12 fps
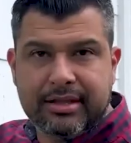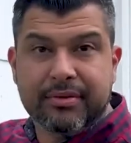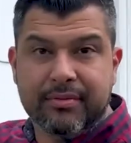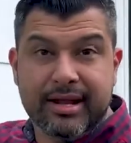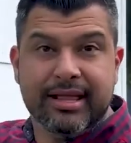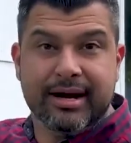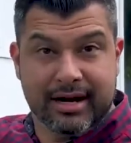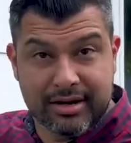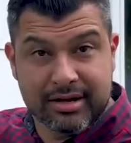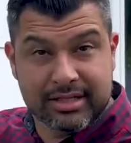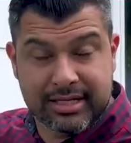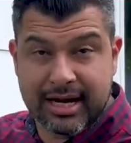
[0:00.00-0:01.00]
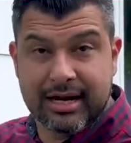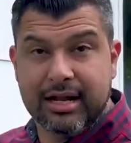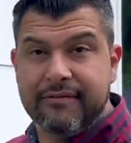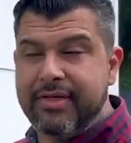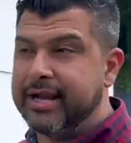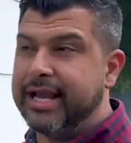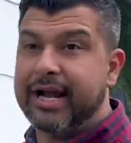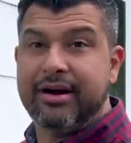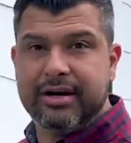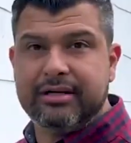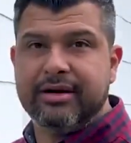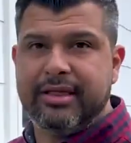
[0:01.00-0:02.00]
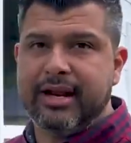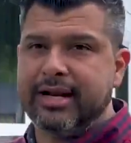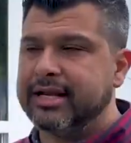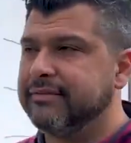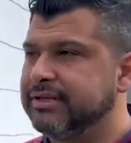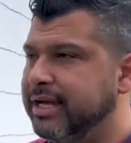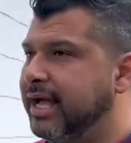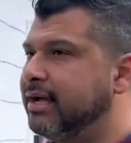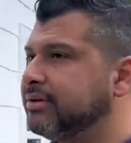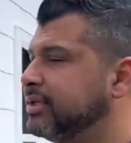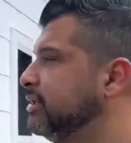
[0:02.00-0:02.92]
the way that it looks, and I love the character that it gives the house.